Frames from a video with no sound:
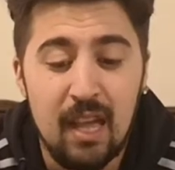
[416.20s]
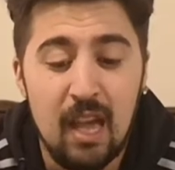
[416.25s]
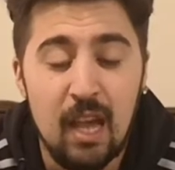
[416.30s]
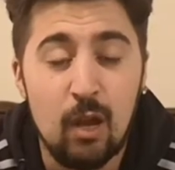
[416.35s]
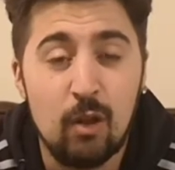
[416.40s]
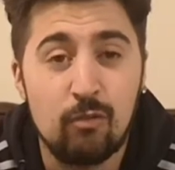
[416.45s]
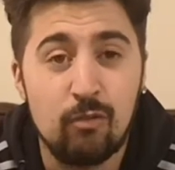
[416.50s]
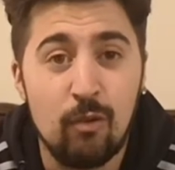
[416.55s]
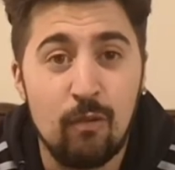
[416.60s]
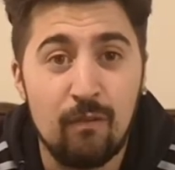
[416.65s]
It
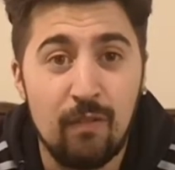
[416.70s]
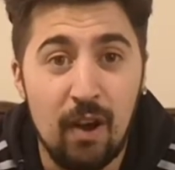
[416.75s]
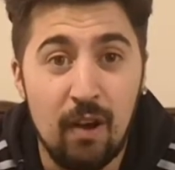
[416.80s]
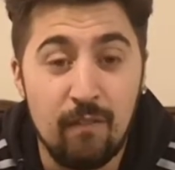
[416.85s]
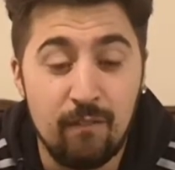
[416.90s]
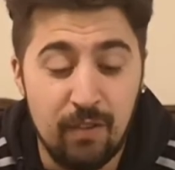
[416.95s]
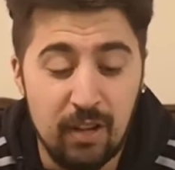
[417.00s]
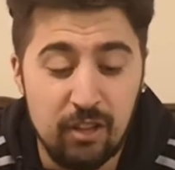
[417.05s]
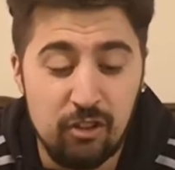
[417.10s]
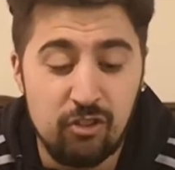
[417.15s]
was from
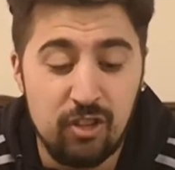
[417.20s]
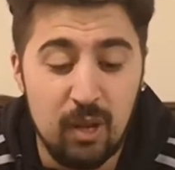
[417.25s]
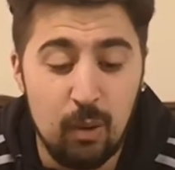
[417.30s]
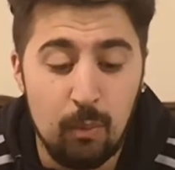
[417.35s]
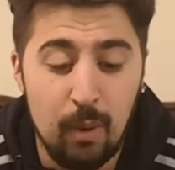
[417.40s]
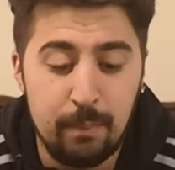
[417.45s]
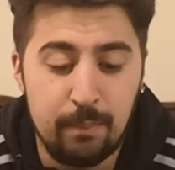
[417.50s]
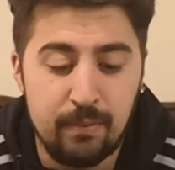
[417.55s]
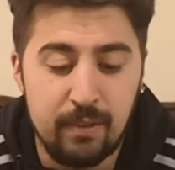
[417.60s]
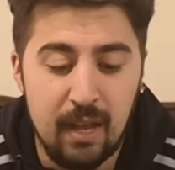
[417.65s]
on Vanishing Inc
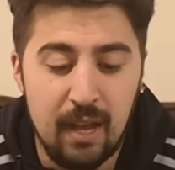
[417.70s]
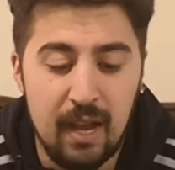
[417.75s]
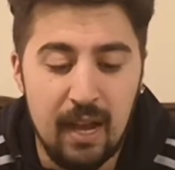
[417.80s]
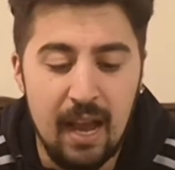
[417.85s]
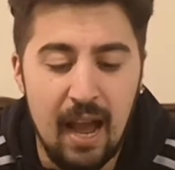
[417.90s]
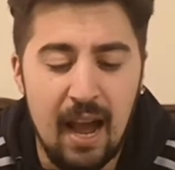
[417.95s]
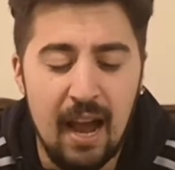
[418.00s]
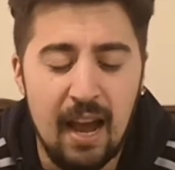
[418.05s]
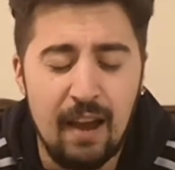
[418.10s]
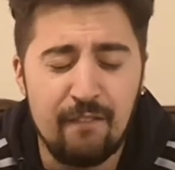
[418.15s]

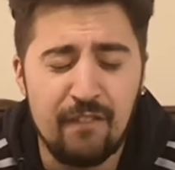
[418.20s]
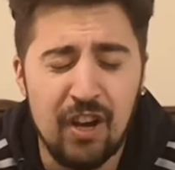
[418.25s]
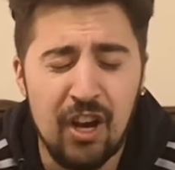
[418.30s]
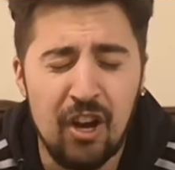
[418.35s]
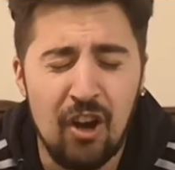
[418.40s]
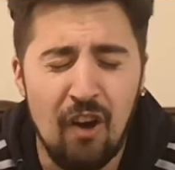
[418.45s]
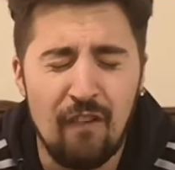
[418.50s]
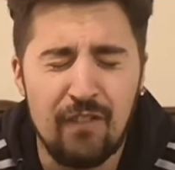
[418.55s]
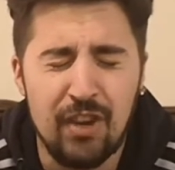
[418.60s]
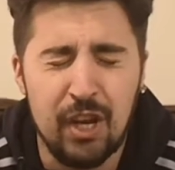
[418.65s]
website. I
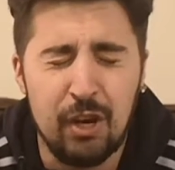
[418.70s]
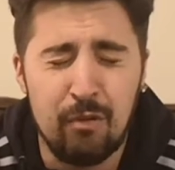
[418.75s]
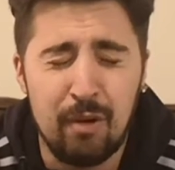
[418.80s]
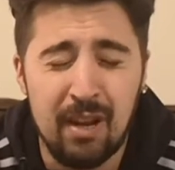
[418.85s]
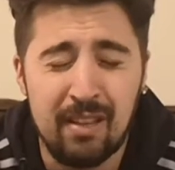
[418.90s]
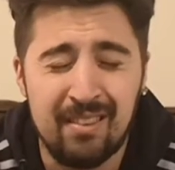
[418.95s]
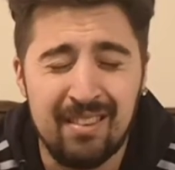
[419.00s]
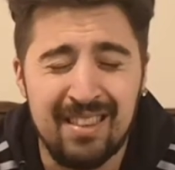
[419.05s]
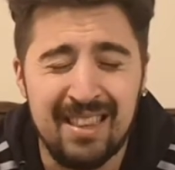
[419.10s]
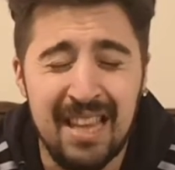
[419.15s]
forgot the
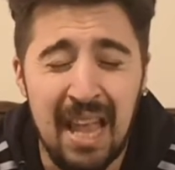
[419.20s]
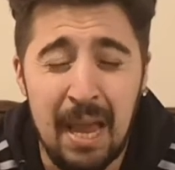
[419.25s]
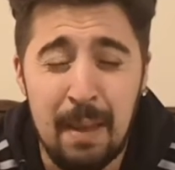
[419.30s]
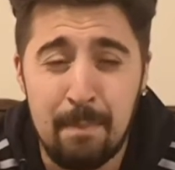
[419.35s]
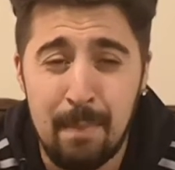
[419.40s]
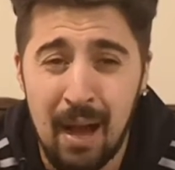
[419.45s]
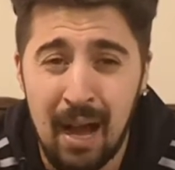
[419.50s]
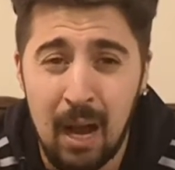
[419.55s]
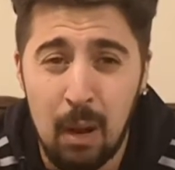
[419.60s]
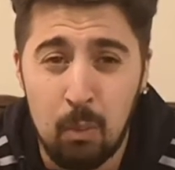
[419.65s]
creator's
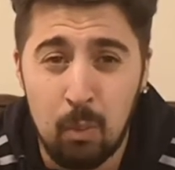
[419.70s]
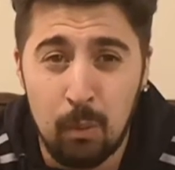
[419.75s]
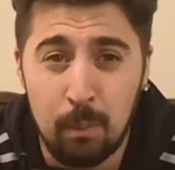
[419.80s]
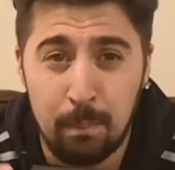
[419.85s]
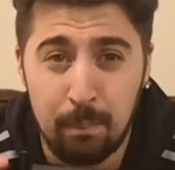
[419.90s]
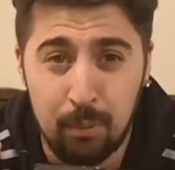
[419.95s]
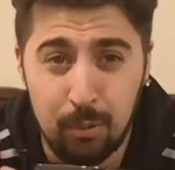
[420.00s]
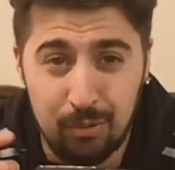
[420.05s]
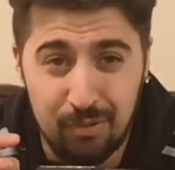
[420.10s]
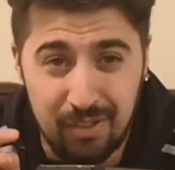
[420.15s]
name, but I will
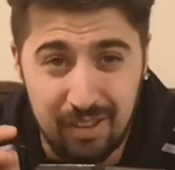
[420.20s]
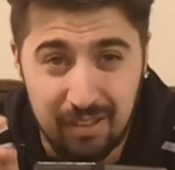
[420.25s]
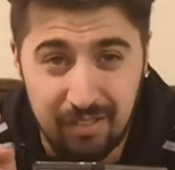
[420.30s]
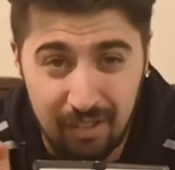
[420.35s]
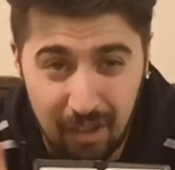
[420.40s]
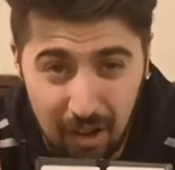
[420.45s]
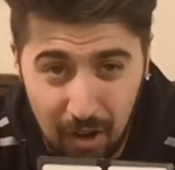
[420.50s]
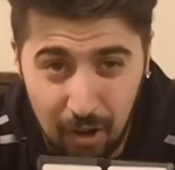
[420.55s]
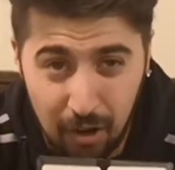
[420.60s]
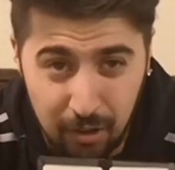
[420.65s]
put it
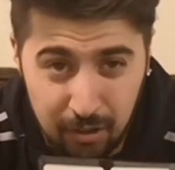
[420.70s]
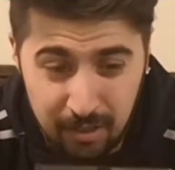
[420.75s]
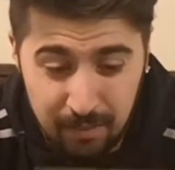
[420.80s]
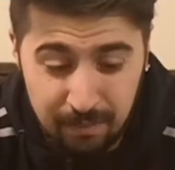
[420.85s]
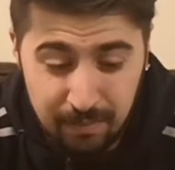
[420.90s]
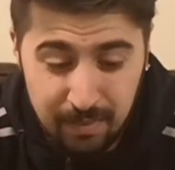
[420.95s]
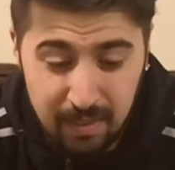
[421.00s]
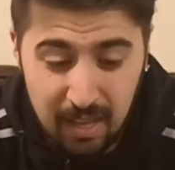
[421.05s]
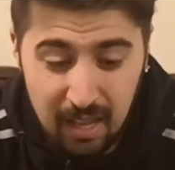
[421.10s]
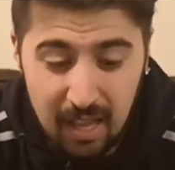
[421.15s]

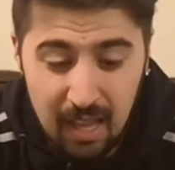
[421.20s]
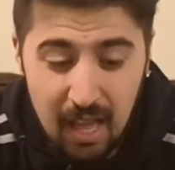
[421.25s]
on.